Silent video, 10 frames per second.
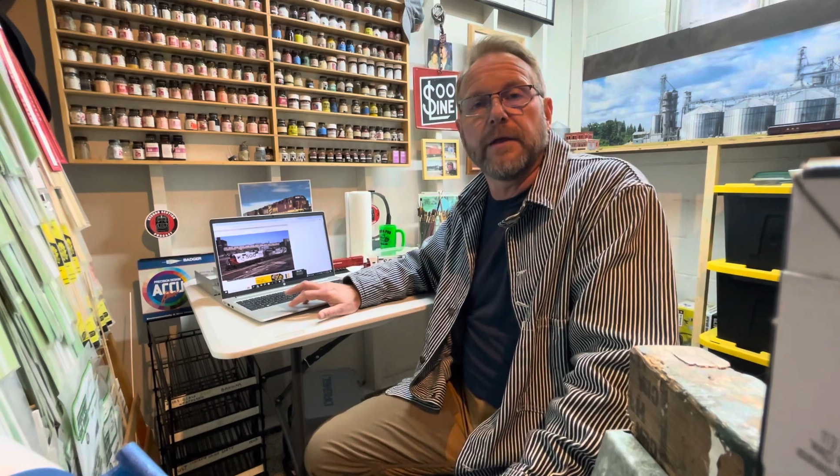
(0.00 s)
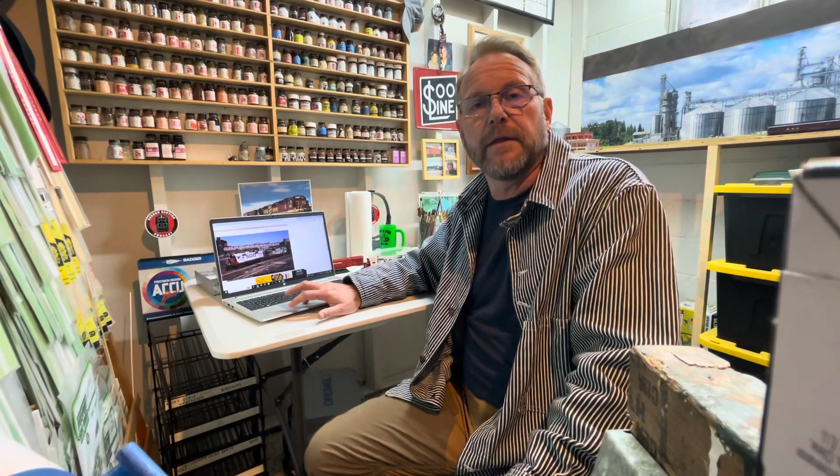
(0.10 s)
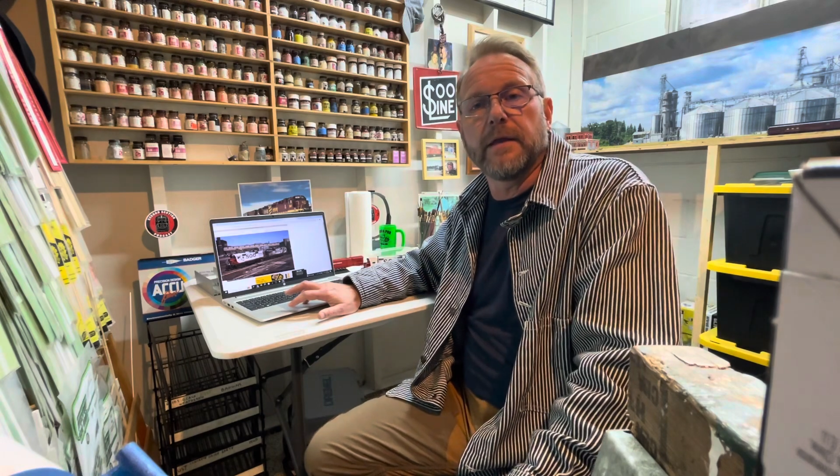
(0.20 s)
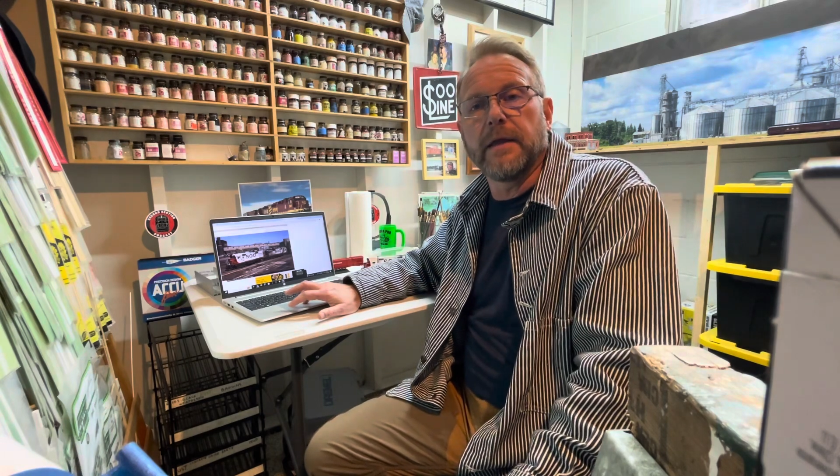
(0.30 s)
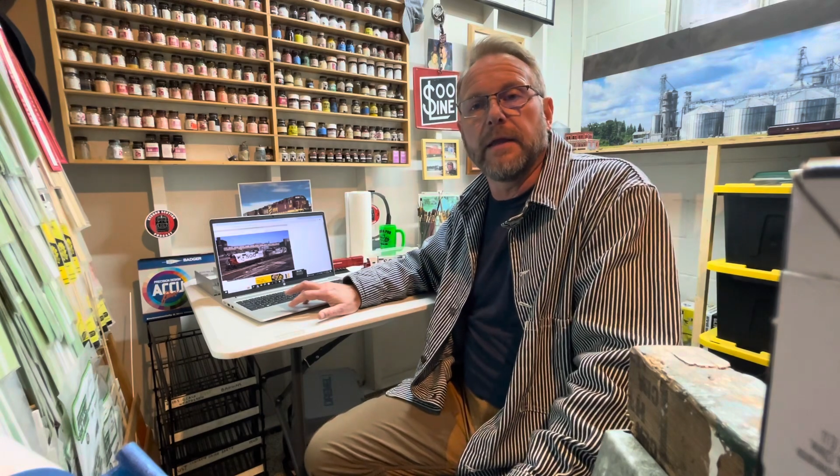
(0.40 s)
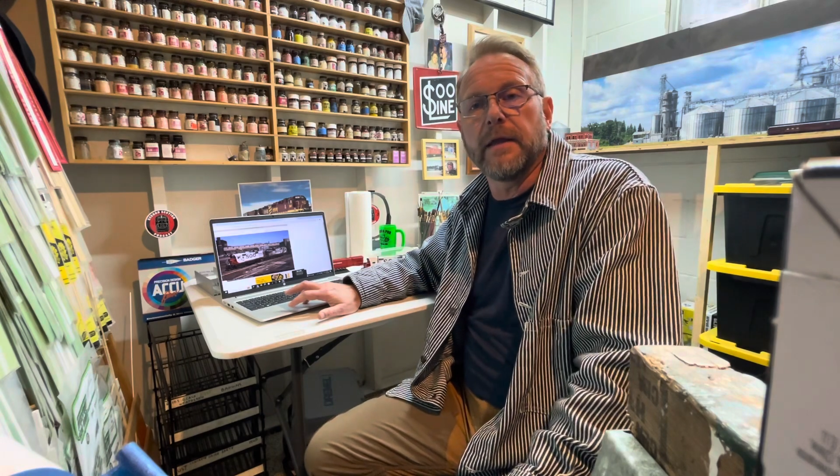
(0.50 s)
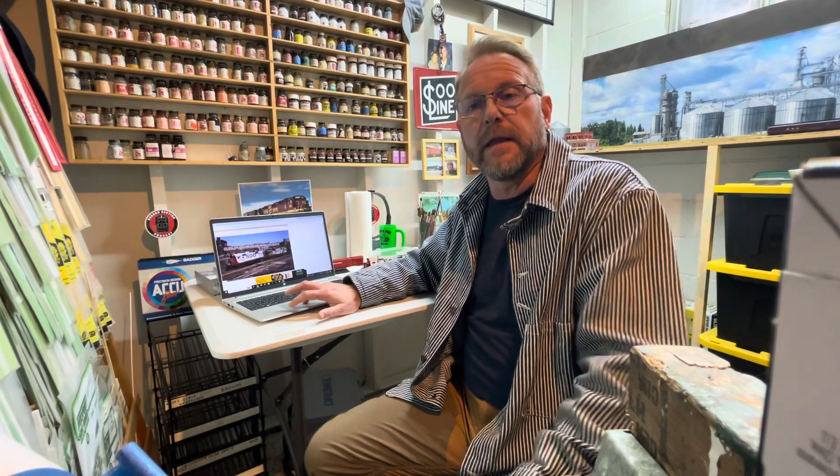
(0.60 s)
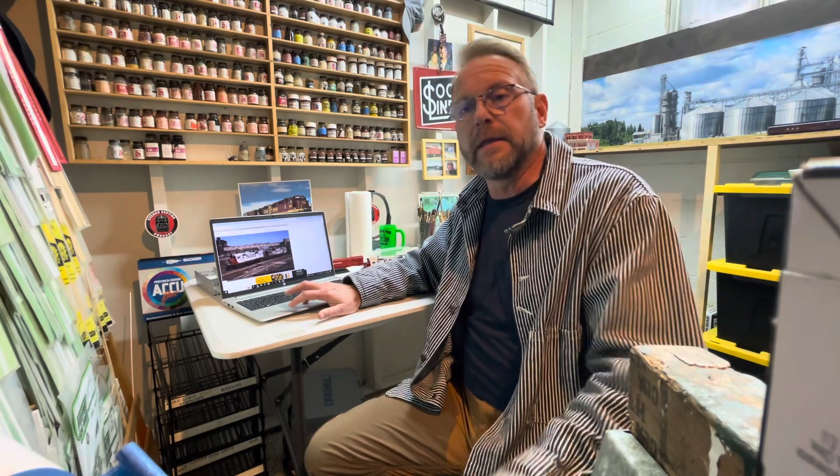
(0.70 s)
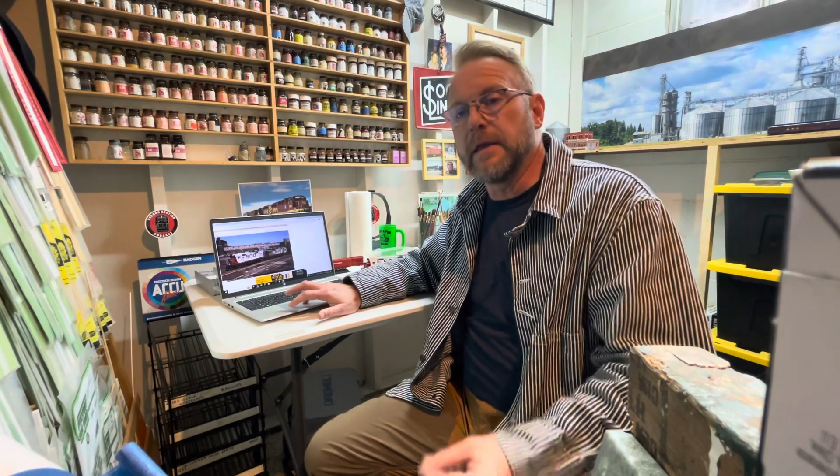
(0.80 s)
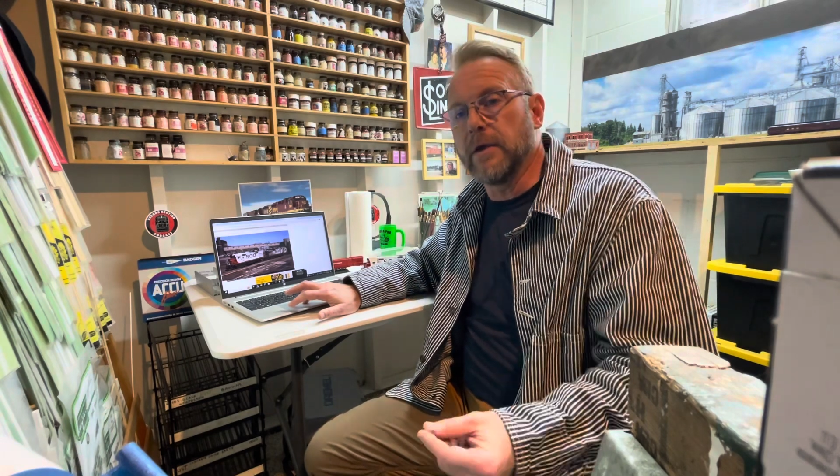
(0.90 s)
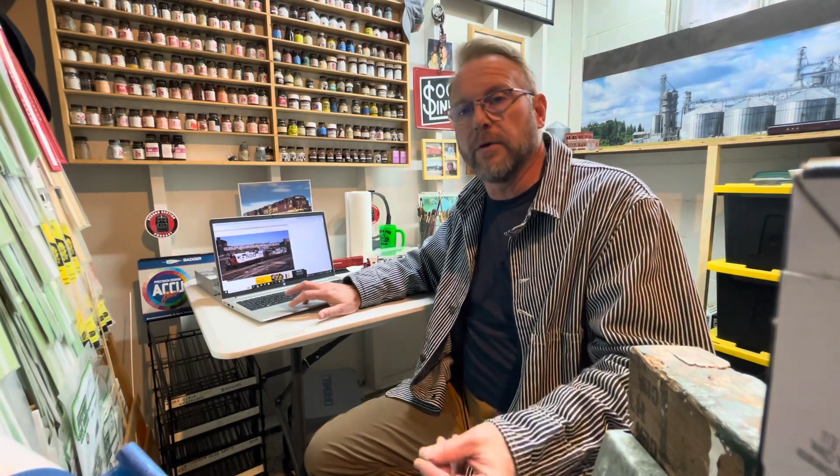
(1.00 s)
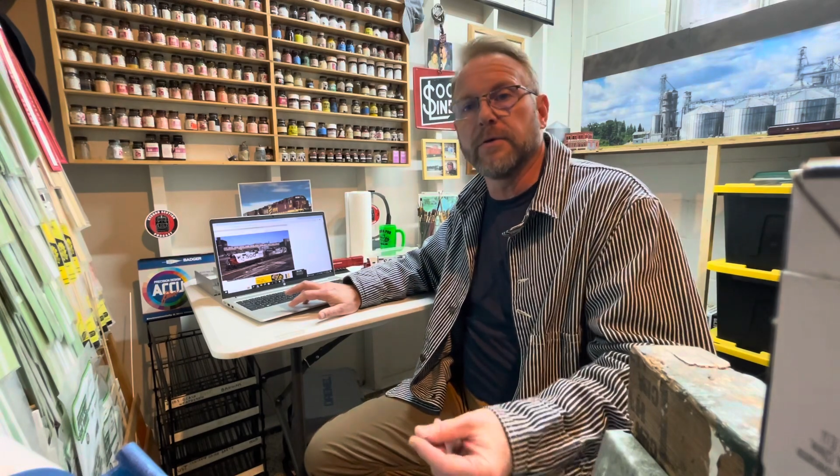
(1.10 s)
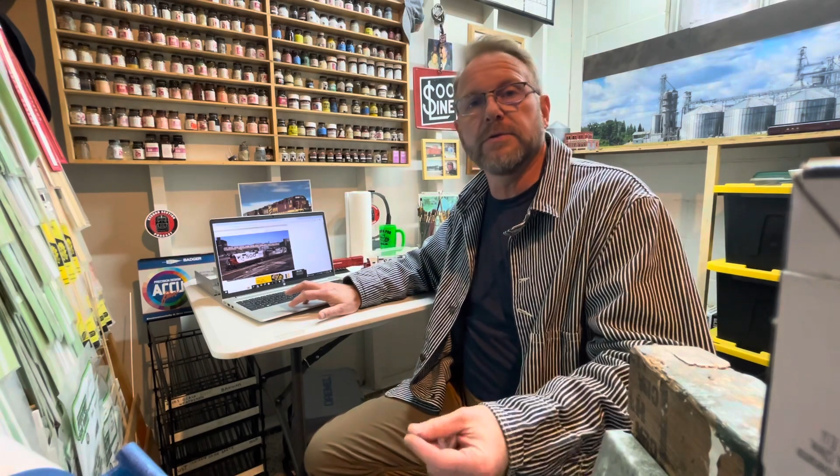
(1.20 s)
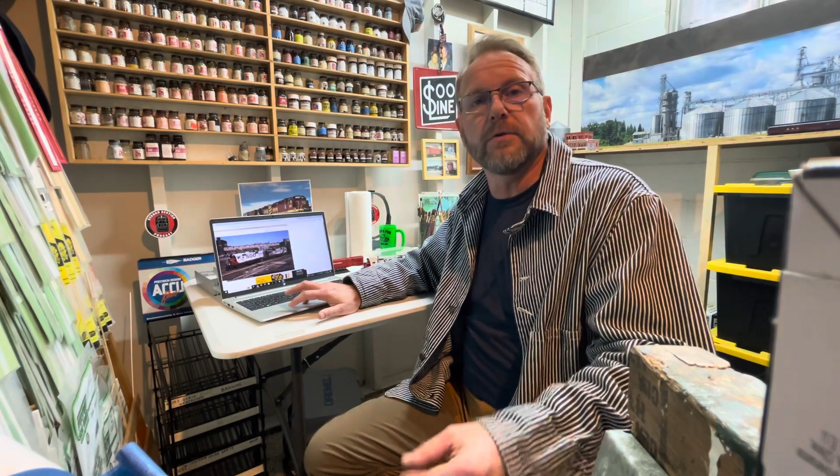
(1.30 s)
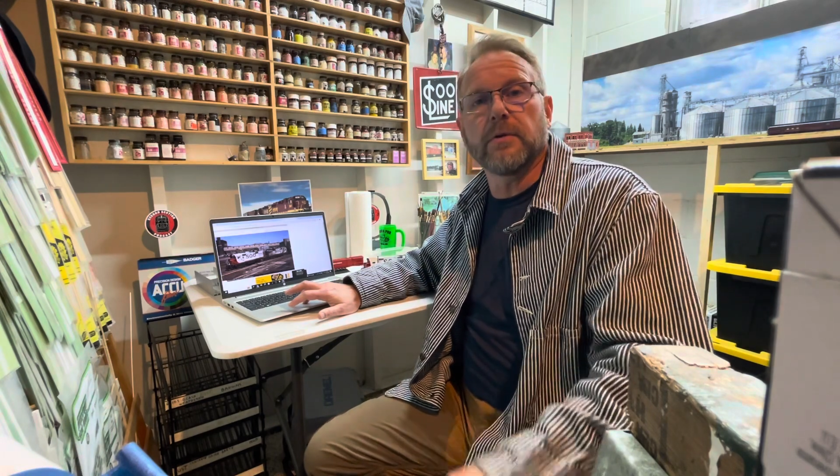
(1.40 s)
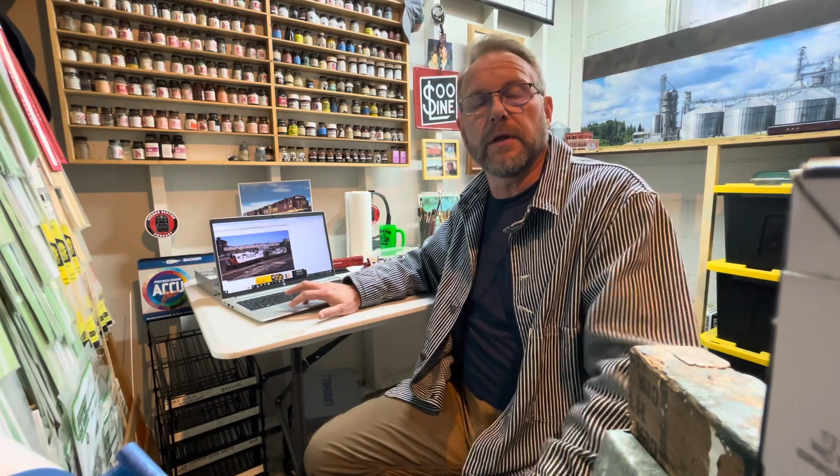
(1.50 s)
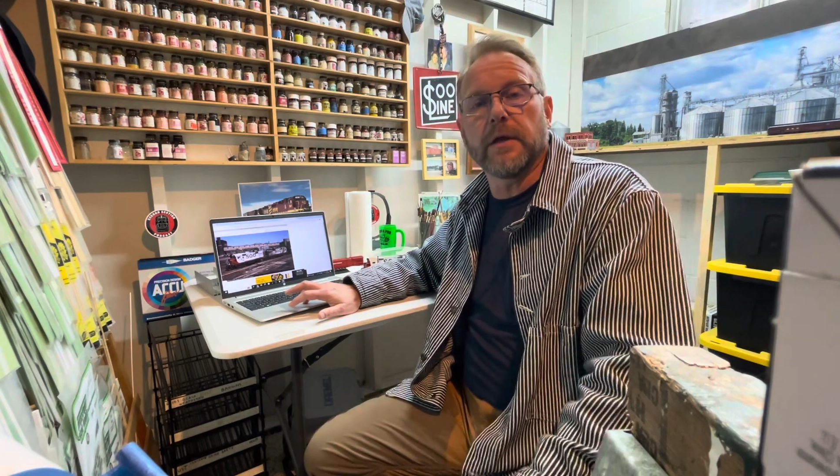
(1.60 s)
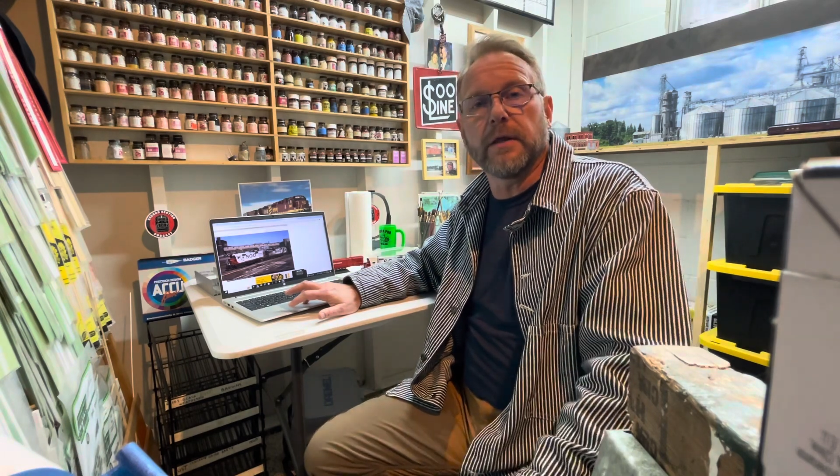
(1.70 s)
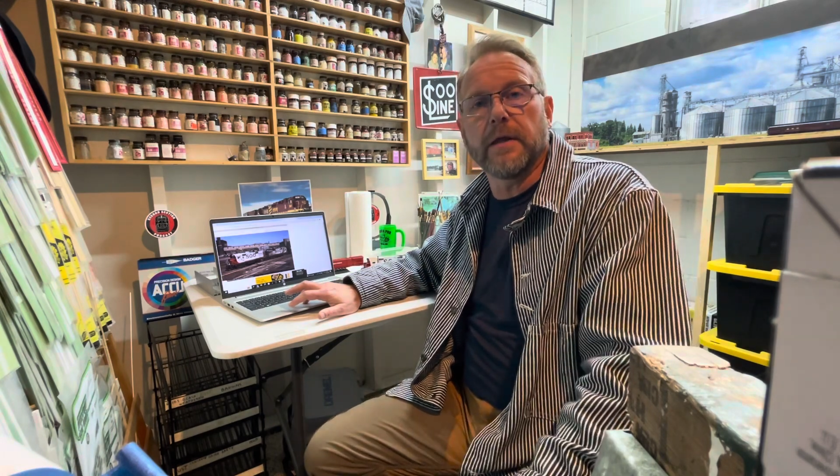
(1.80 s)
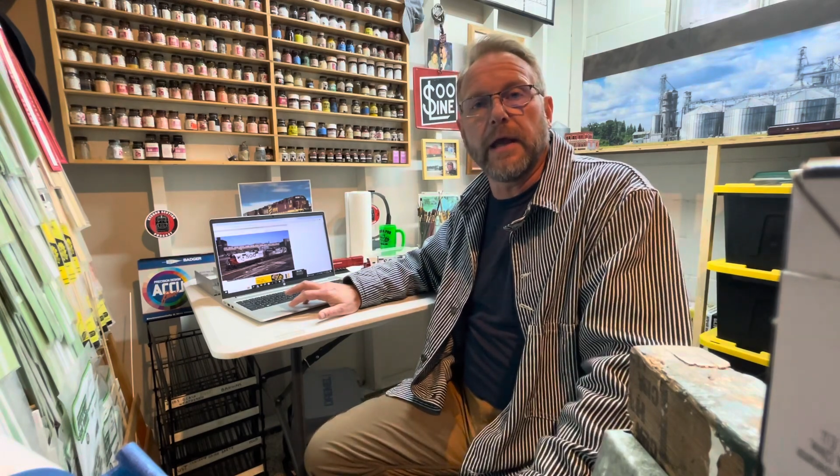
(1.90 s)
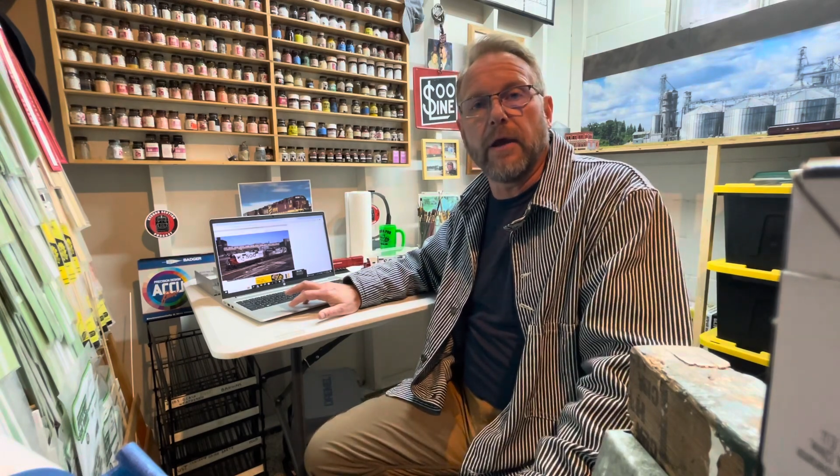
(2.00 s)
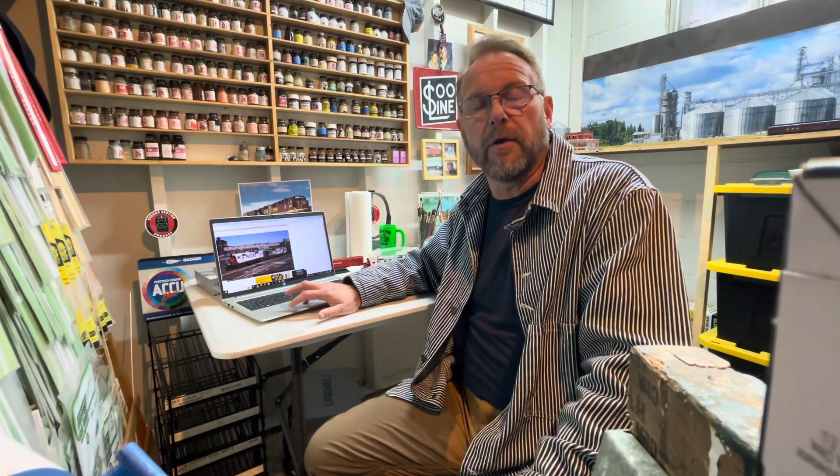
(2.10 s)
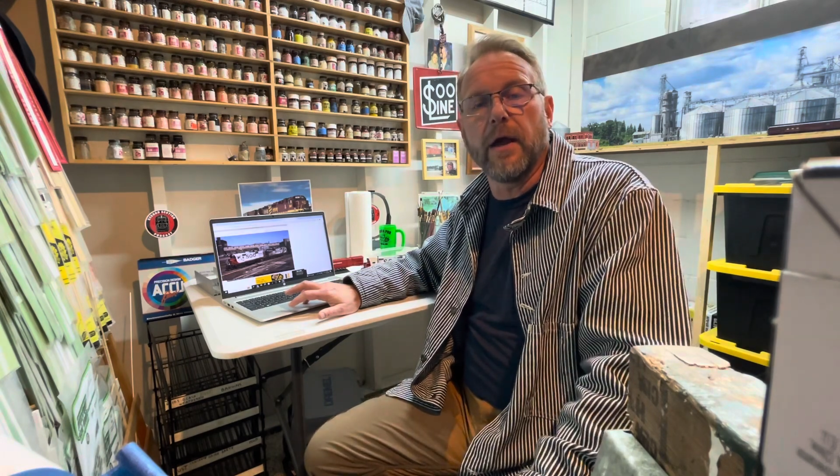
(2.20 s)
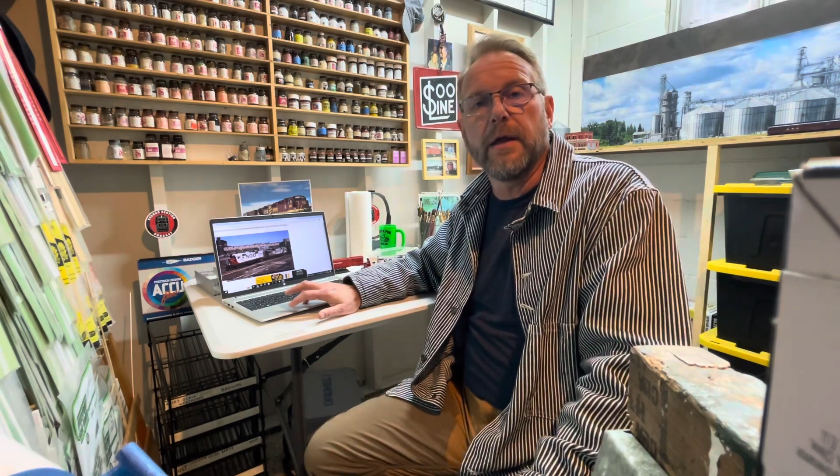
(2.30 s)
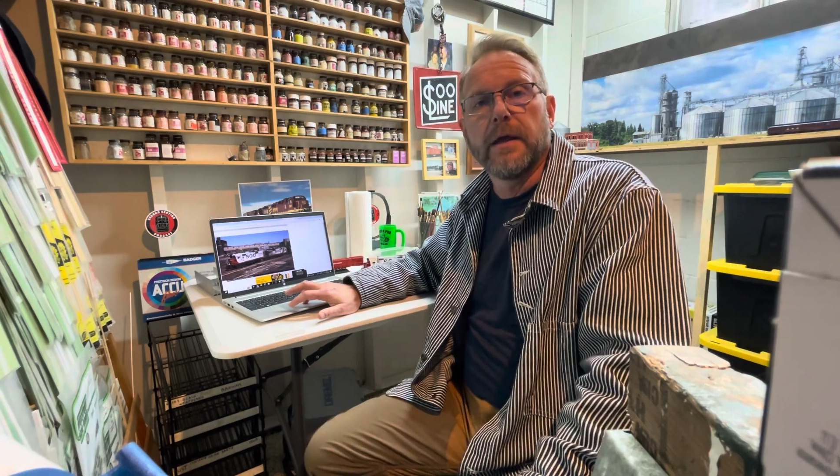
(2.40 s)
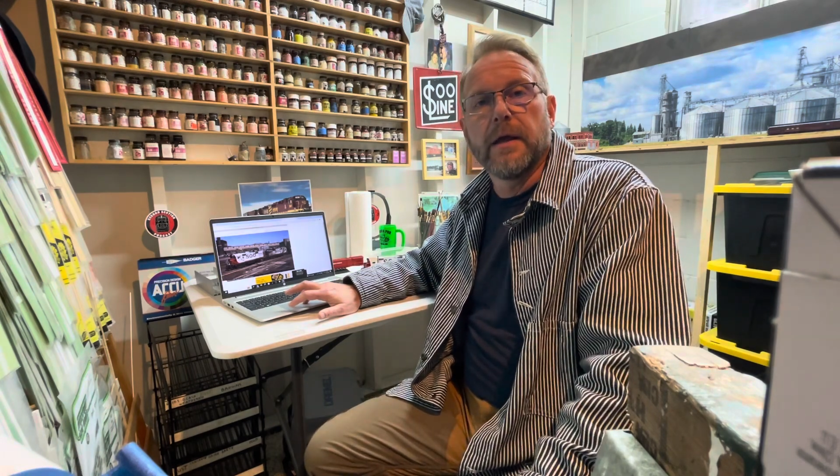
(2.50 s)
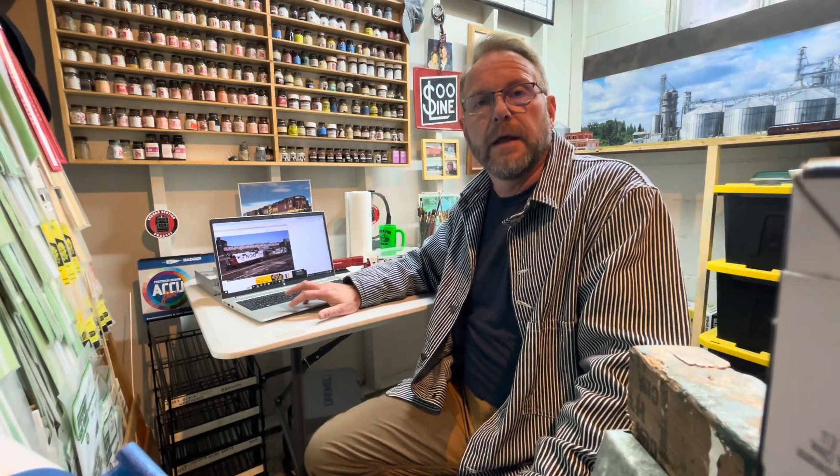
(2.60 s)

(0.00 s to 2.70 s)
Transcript: in the years or the era